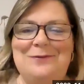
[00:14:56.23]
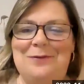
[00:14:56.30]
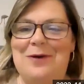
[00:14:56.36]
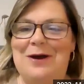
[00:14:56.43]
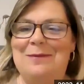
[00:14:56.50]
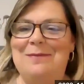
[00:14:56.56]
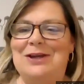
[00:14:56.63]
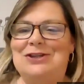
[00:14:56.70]
We
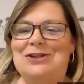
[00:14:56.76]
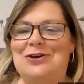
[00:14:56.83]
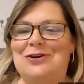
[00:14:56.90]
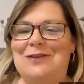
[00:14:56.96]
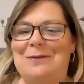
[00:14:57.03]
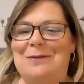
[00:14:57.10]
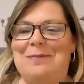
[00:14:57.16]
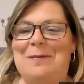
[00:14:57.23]
want to make
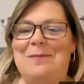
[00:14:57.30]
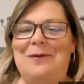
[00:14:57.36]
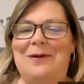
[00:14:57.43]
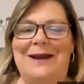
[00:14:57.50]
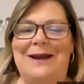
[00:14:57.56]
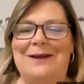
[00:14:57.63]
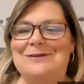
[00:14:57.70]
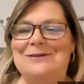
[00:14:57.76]
sure that people
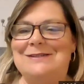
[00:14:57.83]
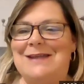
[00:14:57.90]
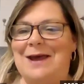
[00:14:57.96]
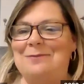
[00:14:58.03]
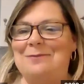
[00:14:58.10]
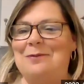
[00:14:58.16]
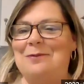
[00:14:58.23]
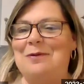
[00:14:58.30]
can
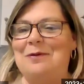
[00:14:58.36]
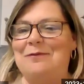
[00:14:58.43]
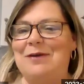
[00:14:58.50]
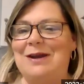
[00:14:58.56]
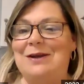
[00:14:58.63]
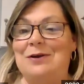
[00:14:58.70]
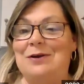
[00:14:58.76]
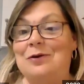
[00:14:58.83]
understand what we've
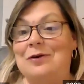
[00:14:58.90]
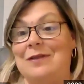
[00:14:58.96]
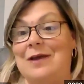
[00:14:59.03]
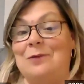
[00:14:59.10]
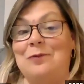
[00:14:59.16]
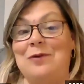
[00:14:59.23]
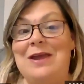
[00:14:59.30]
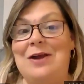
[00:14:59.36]
written, or
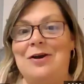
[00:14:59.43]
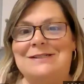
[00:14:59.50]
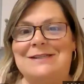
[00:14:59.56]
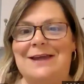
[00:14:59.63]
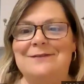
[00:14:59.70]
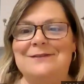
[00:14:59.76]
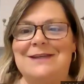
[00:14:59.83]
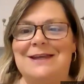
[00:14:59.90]
that we
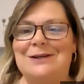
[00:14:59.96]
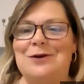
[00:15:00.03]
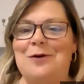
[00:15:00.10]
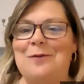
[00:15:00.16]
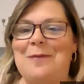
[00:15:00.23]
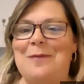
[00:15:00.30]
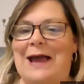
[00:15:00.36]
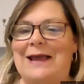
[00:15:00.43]
ourselves can
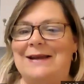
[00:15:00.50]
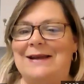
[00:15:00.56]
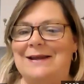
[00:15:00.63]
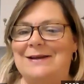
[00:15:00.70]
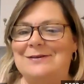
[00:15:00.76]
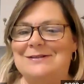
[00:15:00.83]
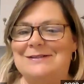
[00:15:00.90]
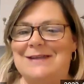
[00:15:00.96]
go back and
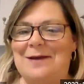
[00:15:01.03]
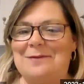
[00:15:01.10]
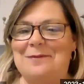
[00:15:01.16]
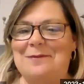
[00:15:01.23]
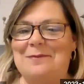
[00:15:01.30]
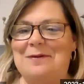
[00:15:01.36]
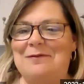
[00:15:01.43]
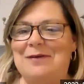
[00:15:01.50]
understand
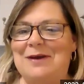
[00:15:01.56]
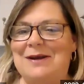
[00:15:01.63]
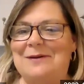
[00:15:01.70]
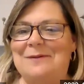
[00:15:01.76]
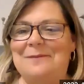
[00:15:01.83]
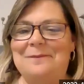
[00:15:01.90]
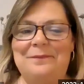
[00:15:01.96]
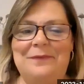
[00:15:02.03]
what we've
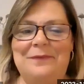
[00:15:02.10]
written.